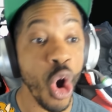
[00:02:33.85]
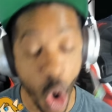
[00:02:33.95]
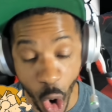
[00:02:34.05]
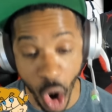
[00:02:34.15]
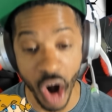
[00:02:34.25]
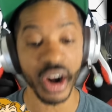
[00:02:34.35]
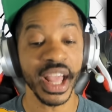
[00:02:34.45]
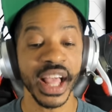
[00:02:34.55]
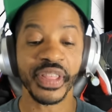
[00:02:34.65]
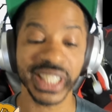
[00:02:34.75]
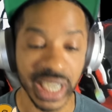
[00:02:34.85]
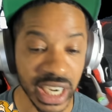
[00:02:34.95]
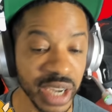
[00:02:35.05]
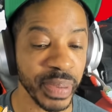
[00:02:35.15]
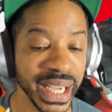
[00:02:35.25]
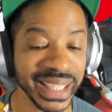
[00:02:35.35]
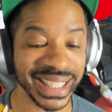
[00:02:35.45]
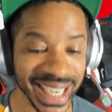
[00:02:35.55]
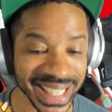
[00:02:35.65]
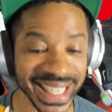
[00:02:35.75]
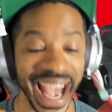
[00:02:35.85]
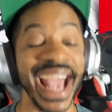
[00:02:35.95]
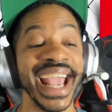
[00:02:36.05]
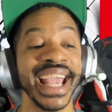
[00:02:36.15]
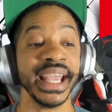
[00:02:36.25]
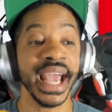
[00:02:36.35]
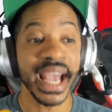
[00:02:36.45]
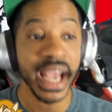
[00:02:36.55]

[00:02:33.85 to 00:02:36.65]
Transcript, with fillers: or this could be just a